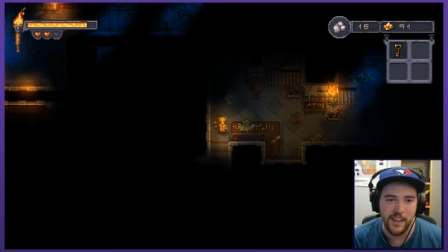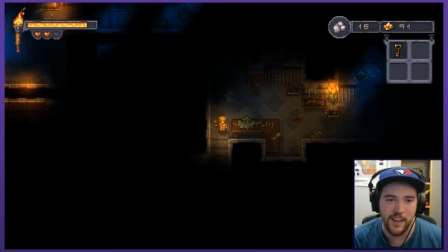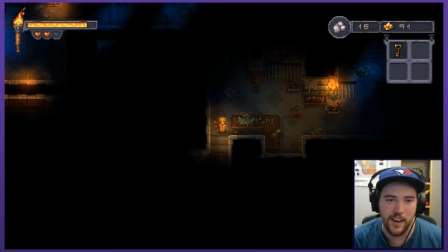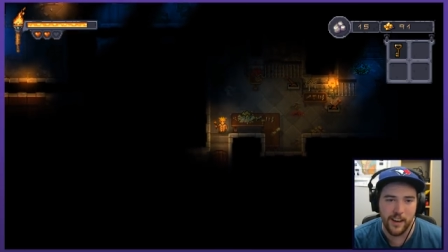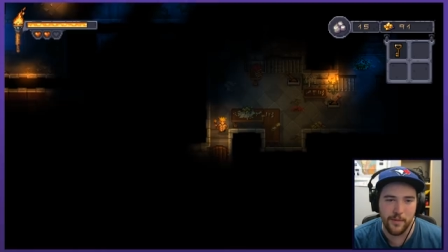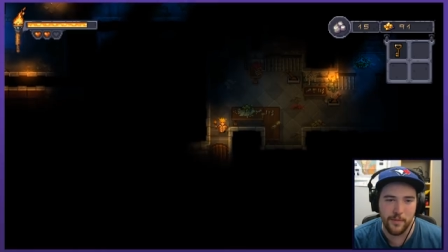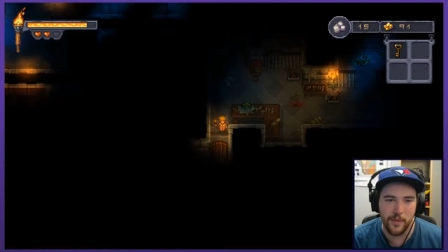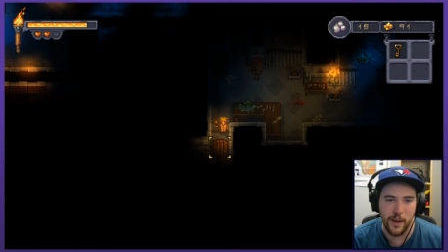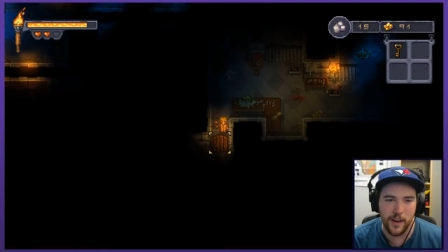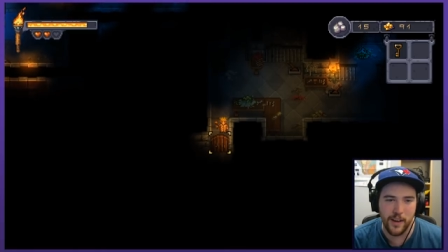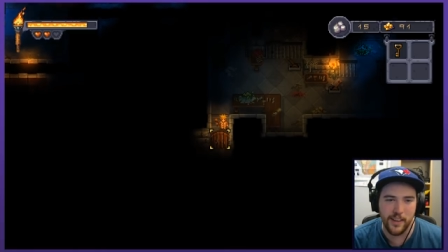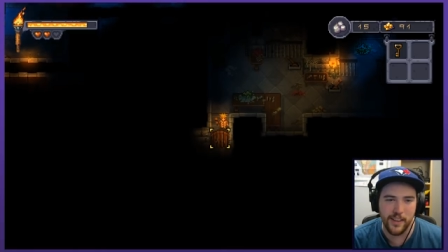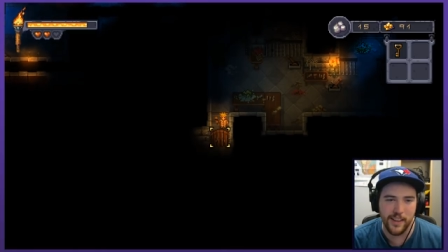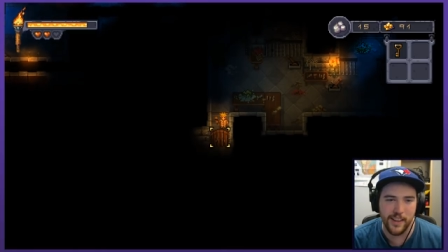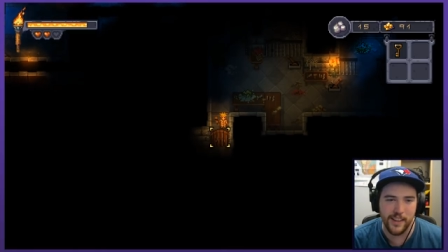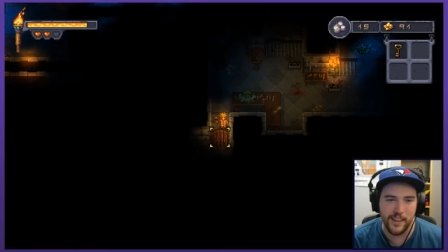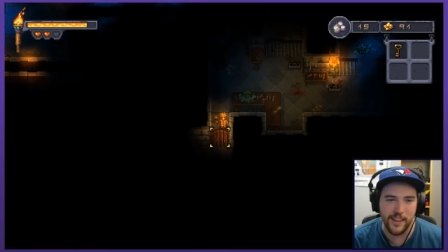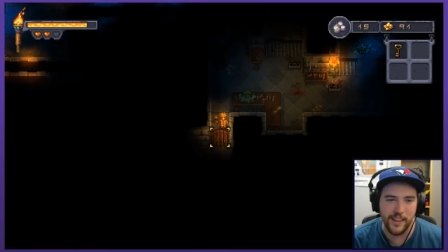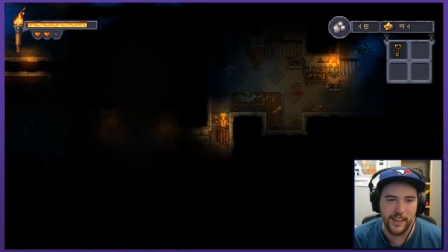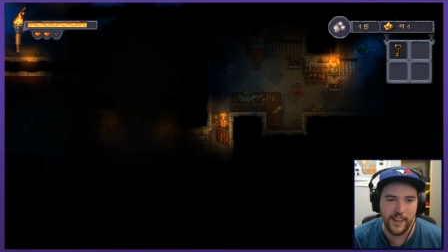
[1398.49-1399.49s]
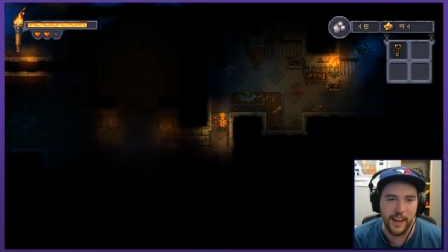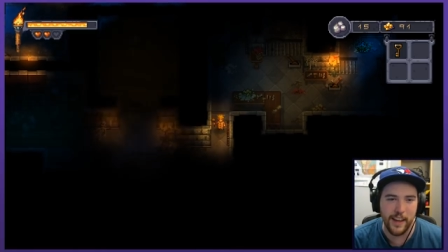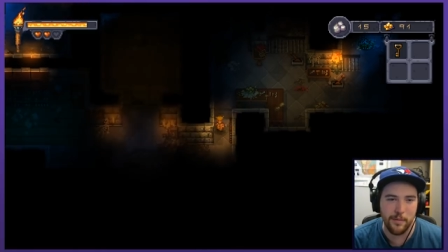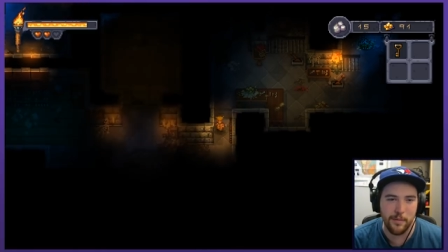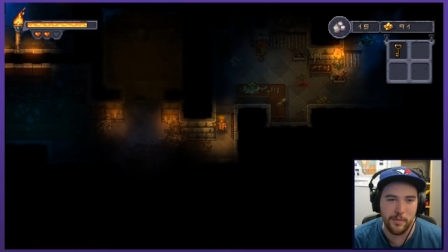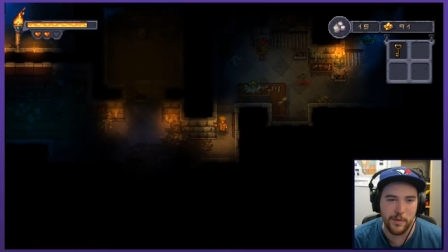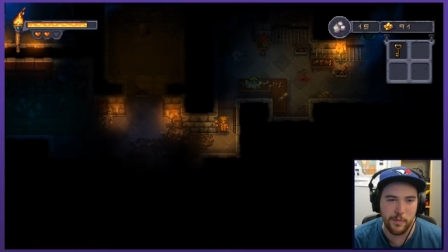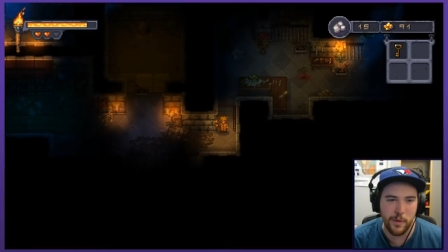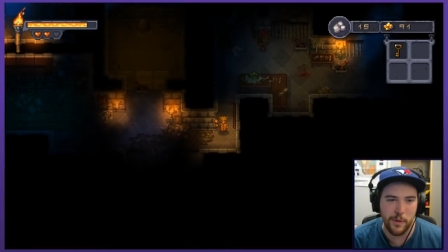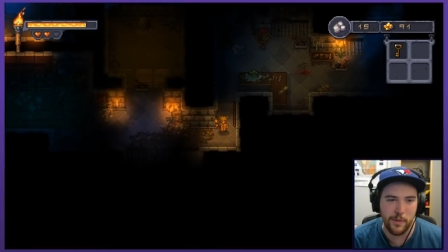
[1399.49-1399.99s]
I, I think the
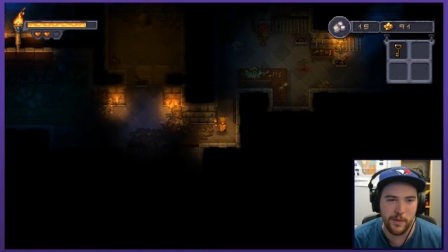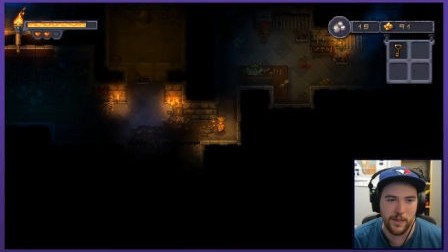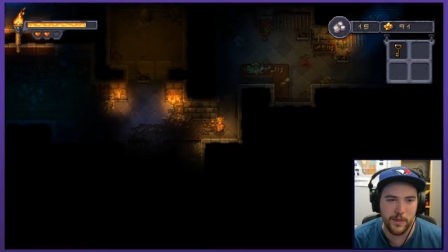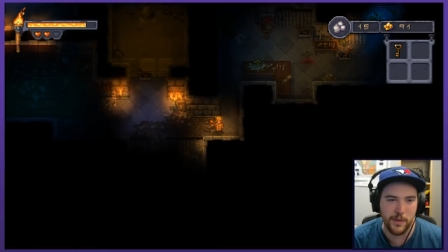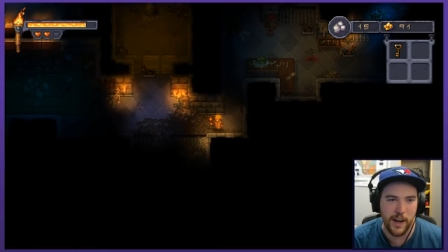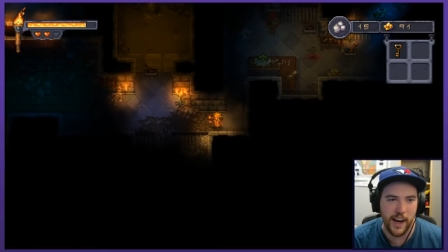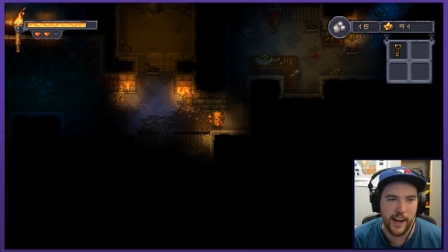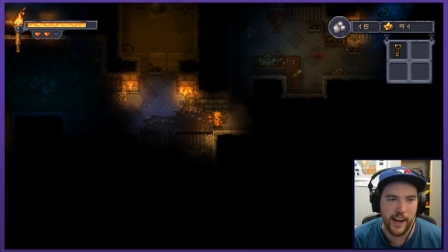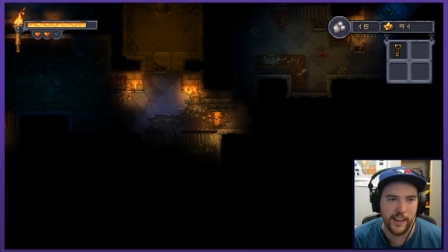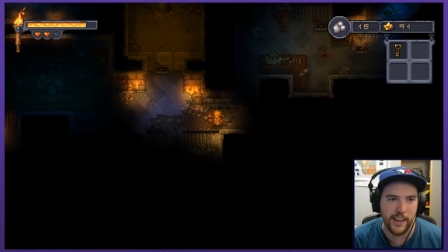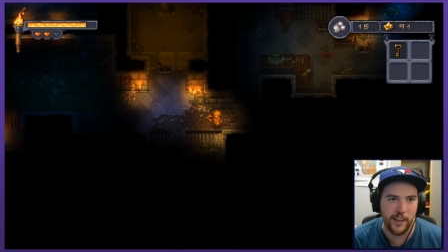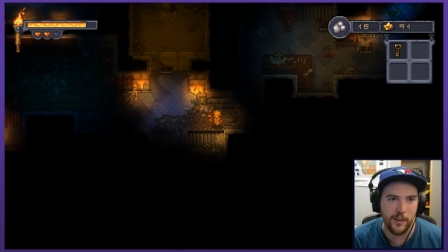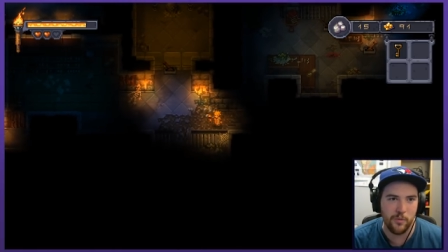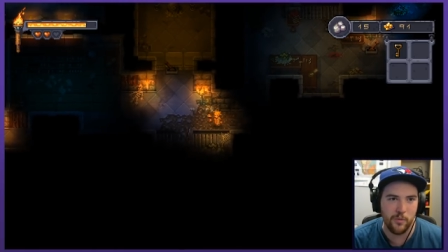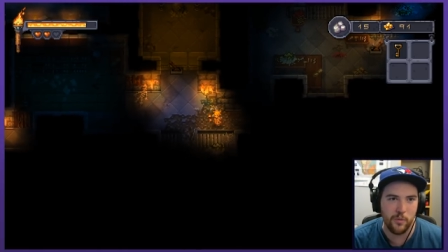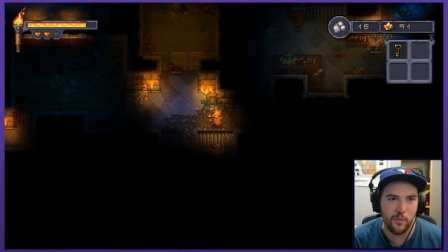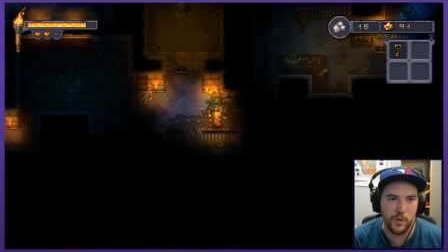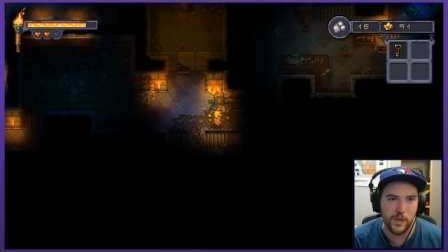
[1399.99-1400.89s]
game is probably tracking